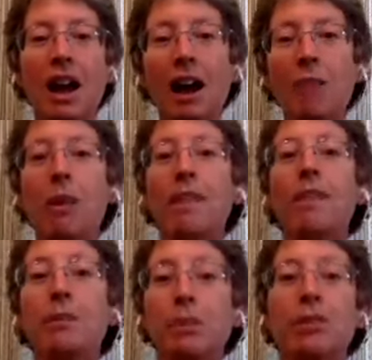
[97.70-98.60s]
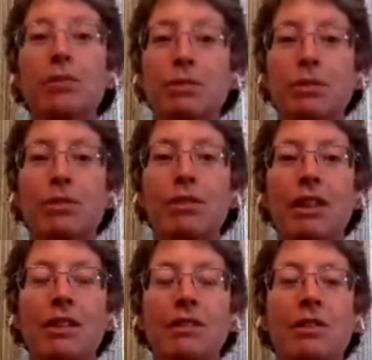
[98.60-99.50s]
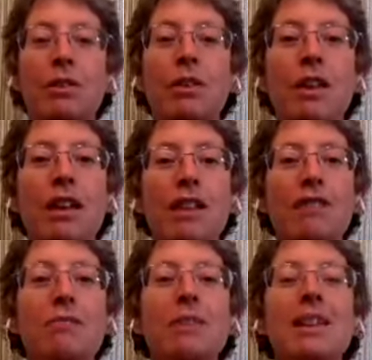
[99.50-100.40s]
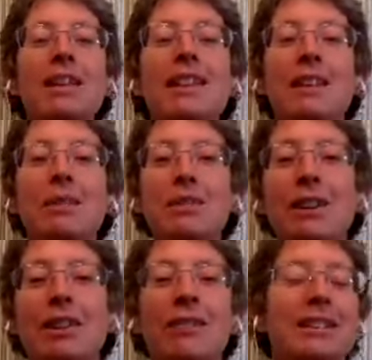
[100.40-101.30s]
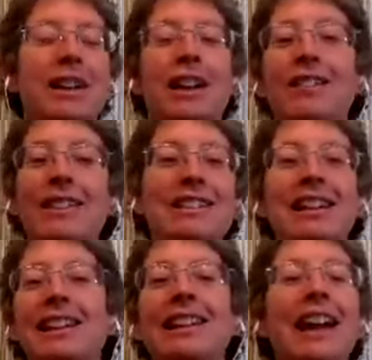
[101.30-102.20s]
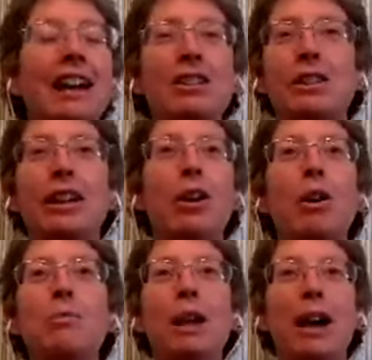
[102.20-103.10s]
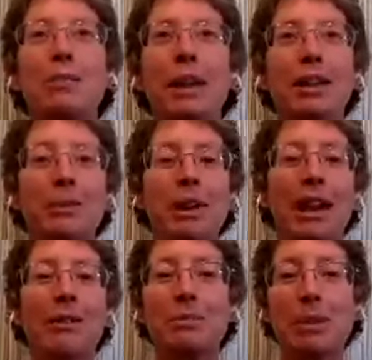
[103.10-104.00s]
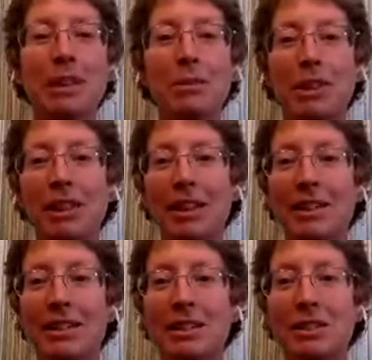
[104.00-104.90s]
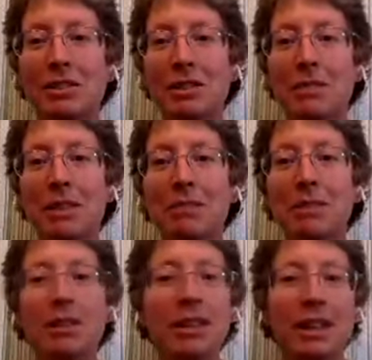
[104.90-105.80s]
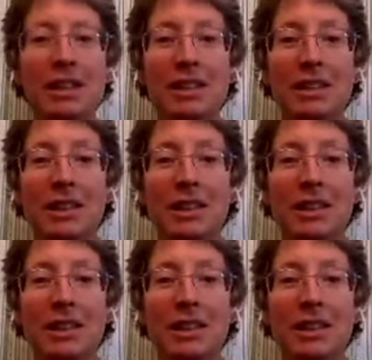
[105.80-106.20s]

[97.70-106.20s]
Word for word: I want the real truth. And so for me, there was always kind of this electric homecoming when I would be with Against the Stream communities